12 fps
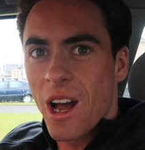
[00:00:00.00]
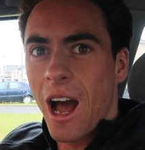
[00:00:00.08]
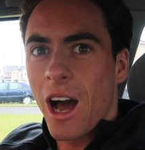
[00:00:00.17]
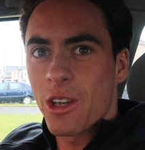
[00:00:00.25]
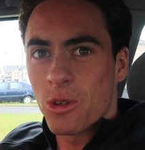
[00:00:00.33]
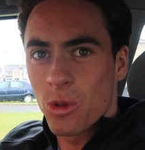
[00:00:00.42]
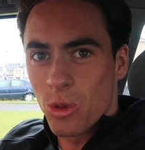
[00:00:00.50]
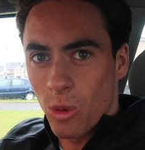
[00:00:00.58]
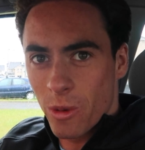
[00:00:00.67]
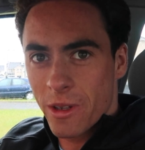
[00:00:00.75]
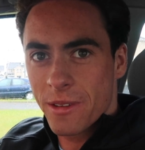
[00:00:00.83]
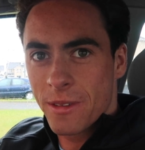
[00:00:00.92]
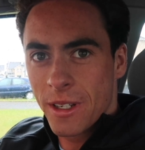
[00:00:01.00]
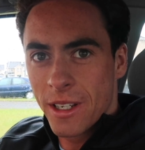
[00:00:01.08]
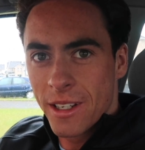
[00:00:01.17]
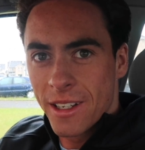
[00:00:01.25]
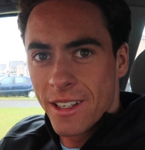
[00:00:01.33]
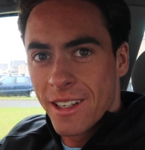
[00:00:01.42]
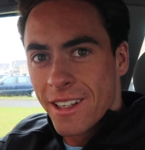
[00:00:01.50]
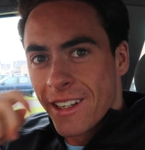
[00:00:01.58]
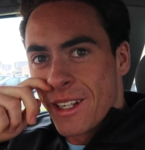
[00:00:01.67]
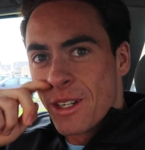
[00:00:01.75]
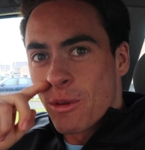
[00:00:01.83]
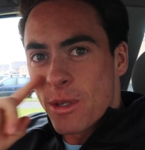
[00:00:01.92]
How you doing?
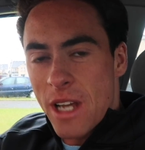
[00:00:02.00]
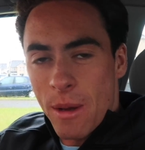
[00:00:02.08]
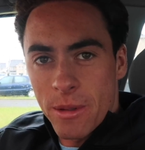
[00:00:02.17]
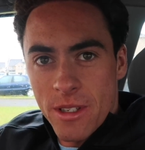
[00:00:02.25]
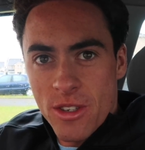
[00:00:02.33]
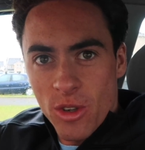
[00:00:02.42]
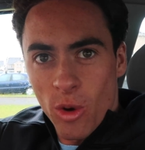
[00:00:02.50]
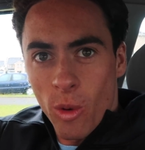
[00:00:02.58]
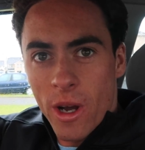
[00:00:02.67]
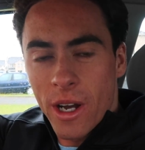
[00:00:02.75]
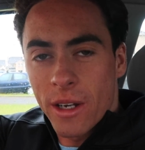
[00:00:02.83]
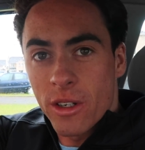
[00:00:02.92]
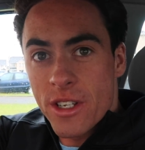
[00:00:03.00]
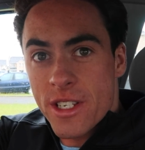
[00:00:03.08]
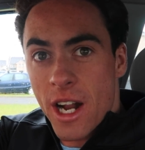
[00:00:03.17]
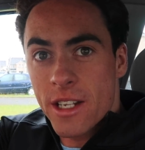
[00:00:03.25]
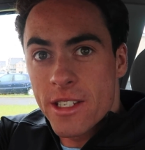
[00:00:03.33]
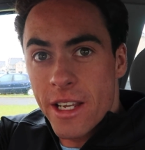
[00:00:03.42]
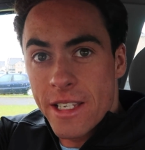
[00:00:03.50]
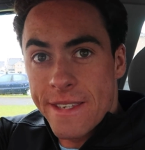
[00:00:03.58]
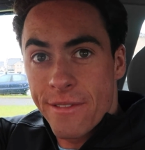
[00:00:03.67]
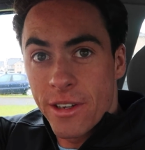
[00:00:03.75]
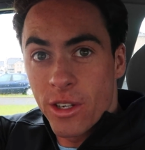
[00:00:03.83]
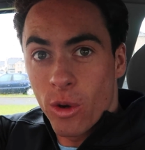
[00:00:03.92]
What's happening? So I'm gonna start today's
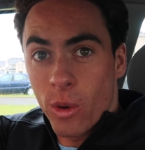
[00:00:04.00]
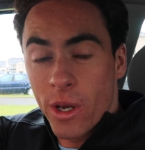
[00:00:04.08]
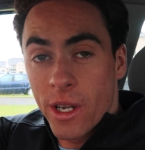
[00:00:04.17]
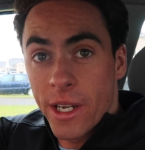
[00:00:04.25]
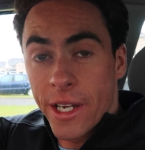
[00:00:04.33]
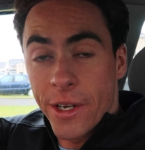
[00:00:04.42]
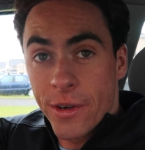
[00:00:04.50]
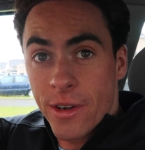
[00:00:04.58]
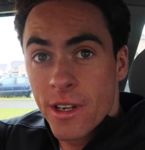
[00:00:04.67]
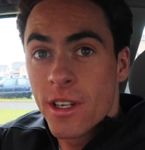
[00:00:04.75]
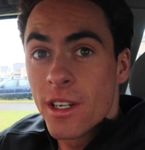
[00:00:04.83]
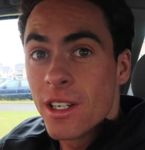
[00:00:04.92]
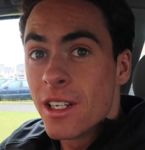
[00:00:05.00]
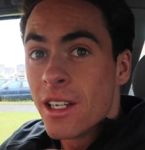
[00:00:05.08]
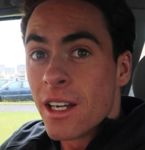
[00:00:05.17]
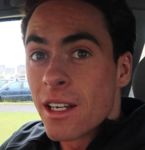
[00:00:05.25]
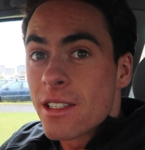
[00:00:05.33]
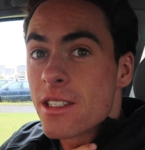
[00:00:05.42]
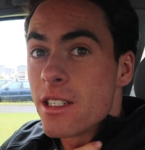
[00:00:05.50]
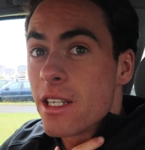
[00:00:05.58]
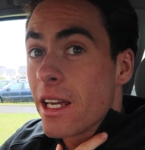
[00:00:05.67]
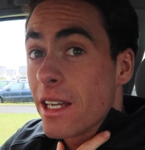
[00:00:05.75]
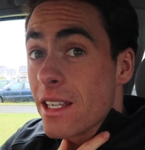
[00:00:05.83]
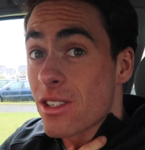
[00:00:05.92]
video here.
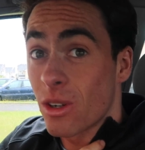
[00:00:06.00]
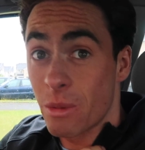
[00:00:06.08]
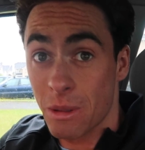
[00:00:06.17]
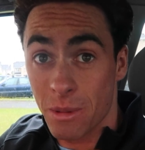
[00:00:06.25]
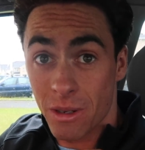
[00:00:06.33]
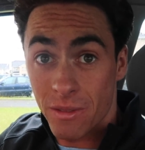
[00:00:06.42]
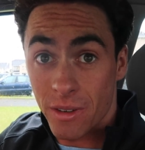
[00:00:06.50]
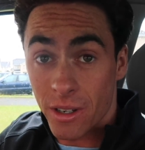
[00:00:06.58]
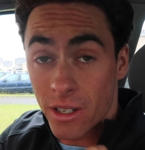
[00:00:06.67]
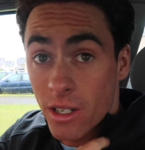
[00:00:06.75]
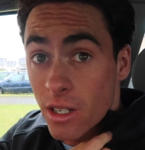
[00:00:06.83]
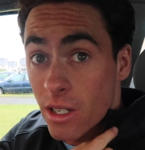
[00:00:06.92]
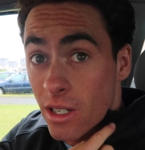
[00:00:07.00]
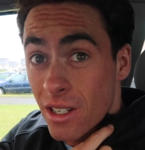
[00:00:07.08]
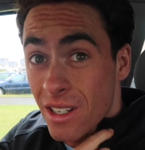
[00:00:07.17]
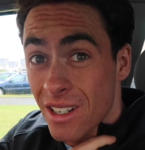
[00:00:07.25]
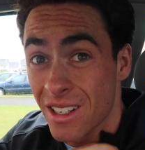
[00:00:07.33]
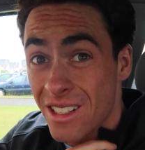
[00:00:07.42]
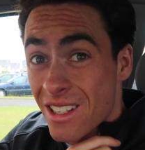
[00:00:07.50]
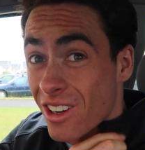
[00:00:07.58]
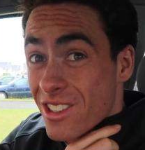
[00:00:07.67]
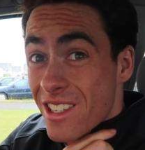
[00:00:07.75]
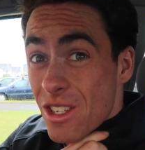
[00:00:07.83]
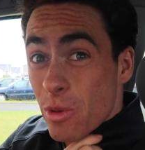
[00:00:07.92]
Today is gonna be a bit of a,
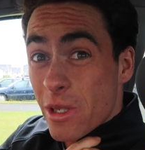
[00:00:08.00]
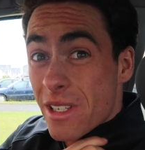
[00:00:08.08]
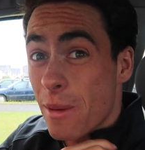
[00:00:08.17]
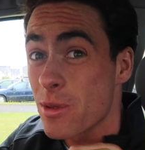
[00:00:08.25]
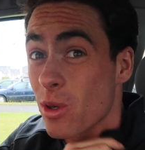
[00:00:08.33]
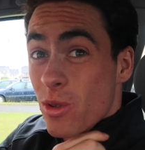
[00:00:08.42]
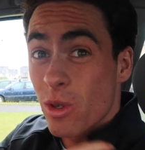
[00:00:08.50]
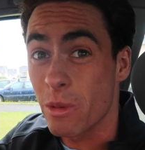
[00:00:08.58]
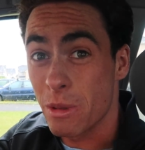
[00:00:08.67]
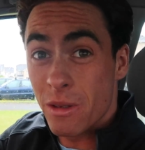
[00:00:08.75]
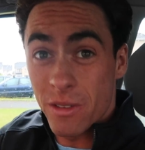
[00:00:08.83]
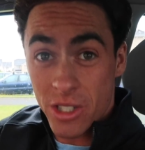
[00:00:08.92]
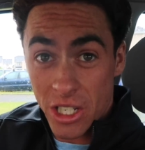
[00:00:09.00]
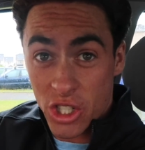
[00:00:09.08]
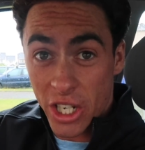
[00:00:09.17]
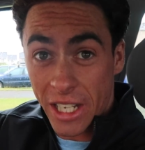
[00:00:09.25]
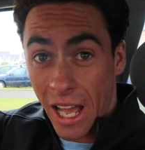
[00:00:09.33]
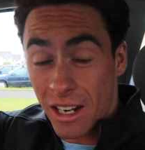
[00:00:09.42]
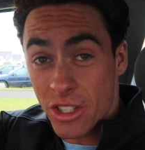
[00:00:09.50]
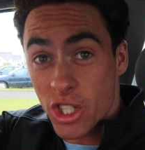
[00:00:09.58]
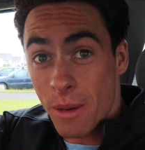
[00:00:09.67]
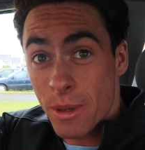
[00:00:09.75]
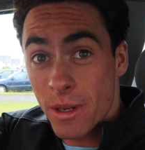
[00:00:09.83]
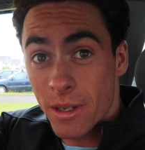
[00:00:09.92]
or this week's episode is gonna be a bit of a DJ Khaled
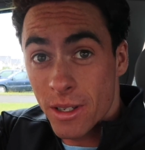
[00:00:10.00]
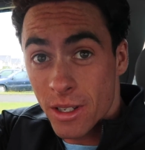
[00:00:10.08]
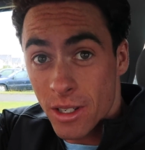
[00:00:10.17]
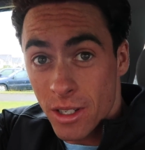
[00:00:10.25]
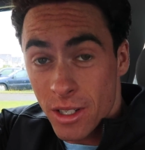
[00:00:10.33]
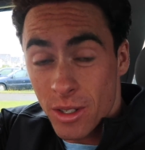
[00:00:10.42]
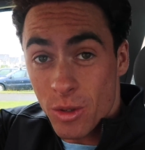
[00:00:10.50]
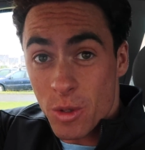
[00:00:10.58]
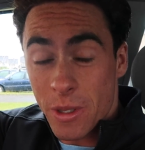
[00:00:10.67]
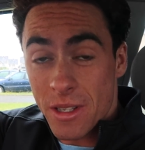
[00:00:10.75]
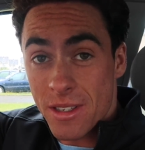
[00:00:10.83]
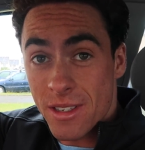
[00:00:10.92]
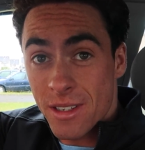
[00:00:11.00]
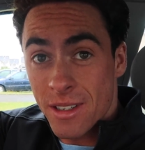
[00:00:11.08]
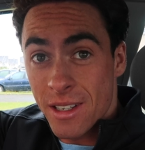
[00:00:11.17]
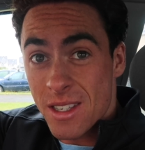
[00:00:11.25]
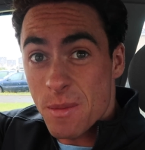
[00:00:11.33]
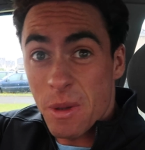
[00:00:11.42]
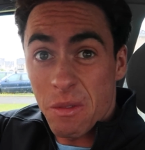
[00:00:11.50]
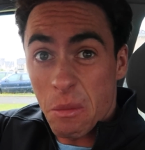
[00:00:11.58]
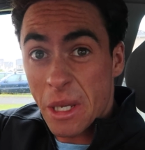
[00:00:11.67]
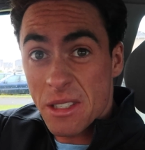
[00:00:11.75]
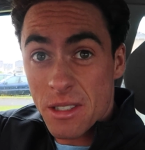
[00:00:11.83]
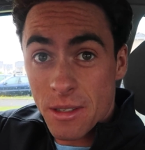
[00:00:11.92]
job, which means it's a bit of a
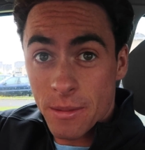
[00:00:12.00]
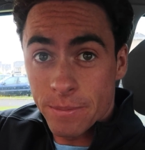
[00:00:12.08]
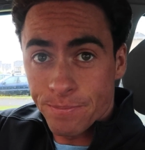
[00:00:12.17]
mix.